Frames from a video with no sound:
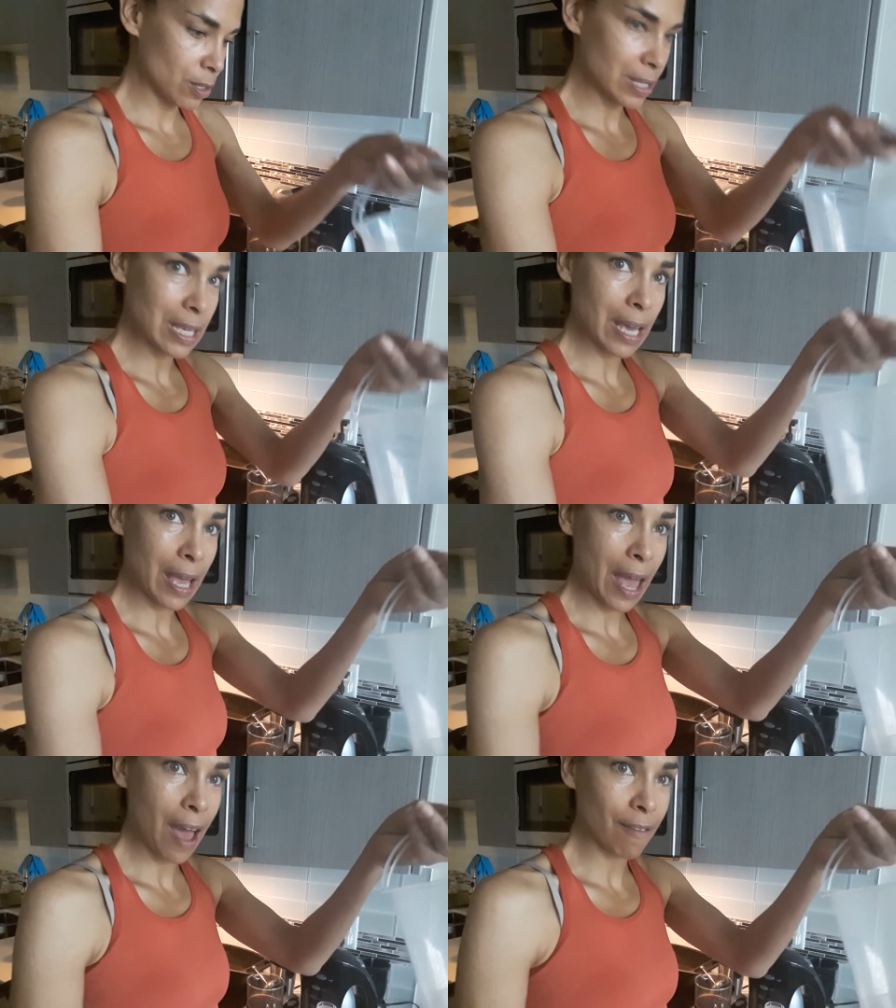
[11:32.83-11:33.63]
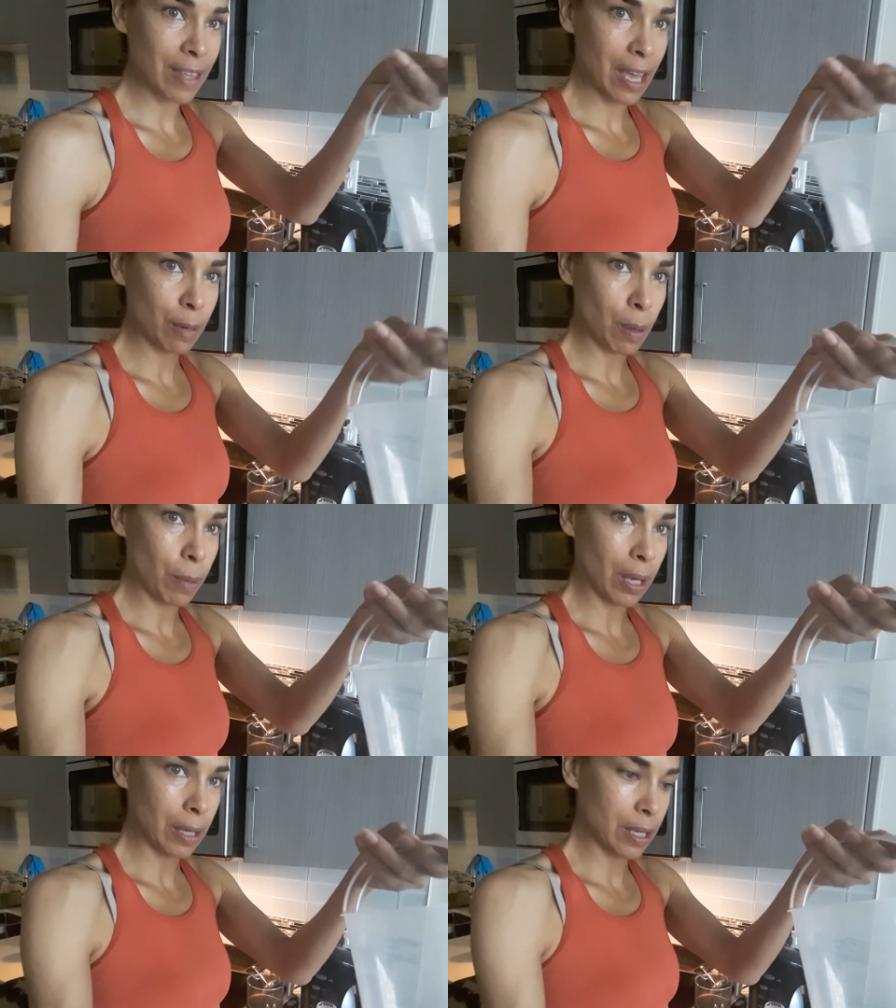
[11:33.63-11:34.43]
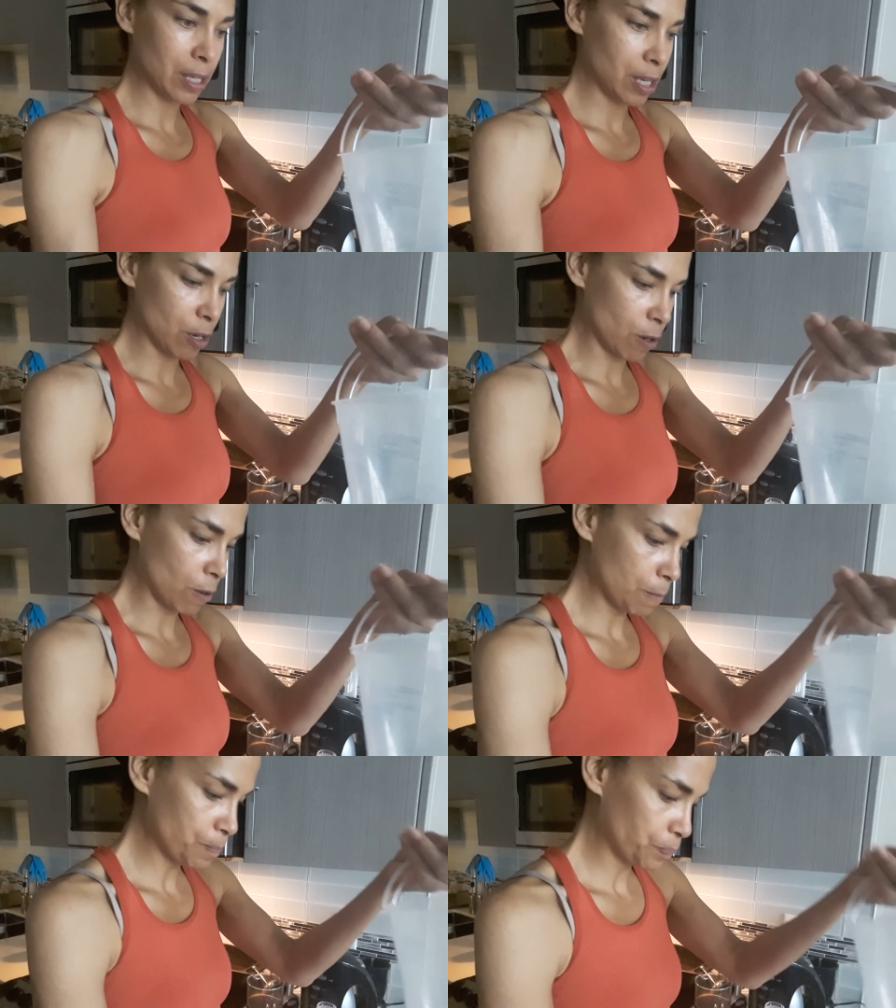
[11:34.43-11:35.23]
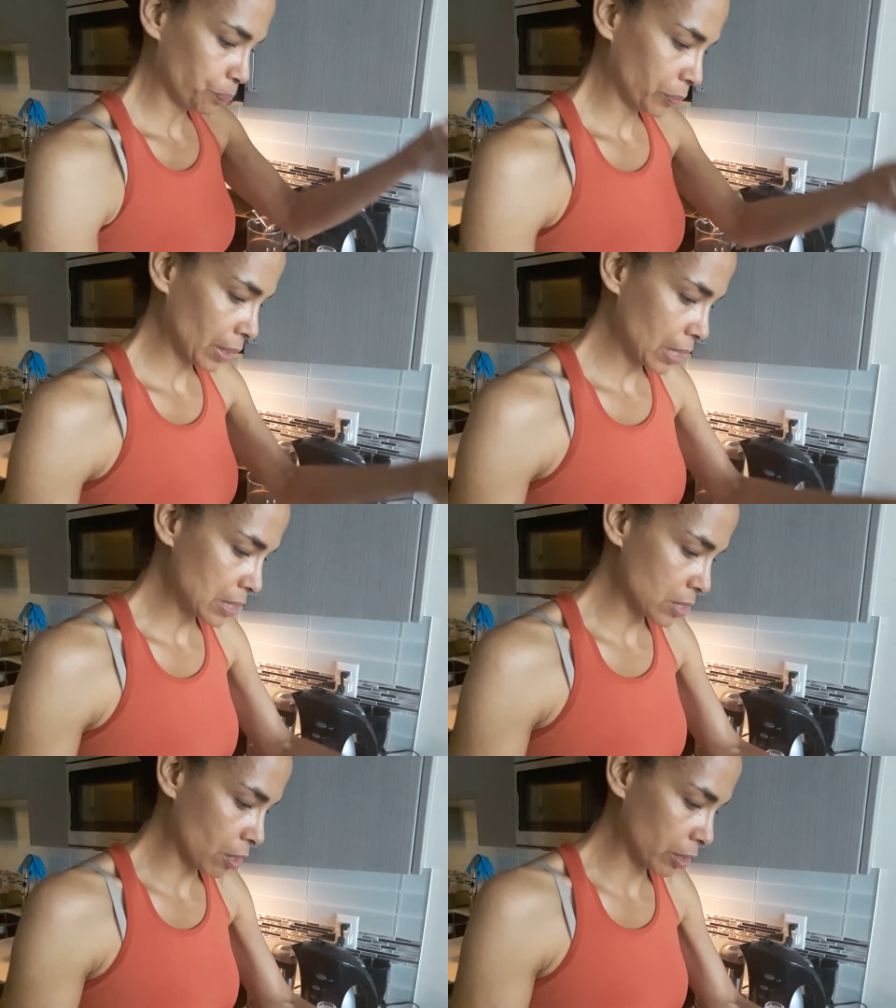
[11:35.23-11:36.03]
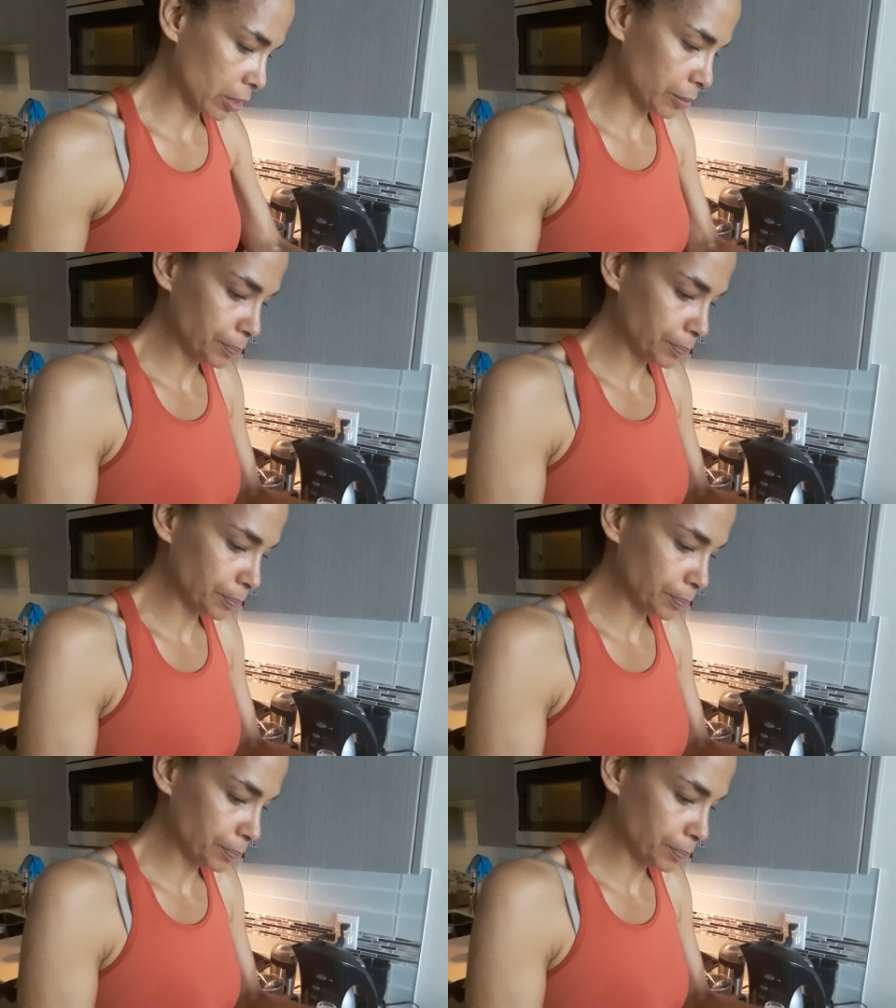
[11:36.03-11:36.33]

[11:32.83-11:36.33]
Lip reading: you see I have the enema bucket here. It's on